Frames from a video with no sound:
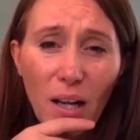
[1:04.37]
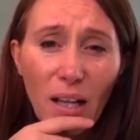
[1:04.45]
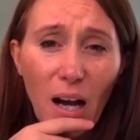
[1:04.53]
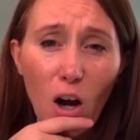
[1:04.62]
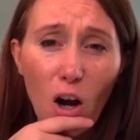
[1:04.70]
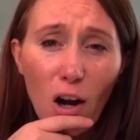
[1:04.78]

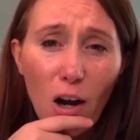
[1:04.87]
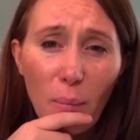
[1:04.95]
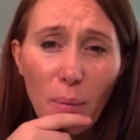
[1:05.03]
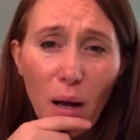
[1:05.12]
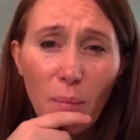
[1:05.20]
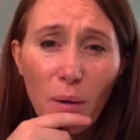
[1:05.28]
that home,
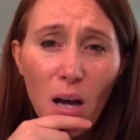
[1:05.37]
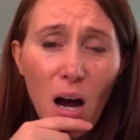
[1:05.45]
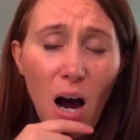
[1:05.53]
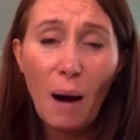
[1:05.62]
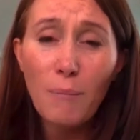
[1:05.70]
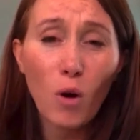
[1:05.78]
but
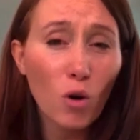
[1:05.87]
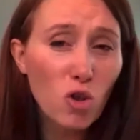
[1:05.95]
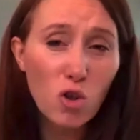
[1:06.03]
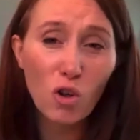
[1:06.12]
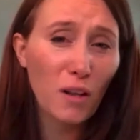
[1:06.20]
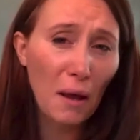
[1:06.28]
I'm not
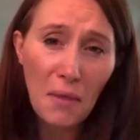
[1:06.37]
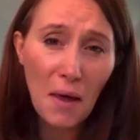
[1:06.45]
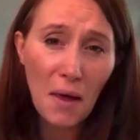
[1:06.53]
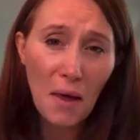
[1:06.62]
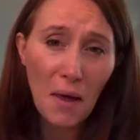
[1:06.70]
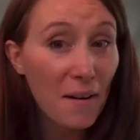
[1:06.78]
sure that they
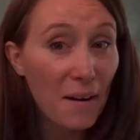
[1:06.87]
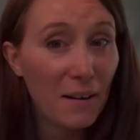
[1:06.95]
are.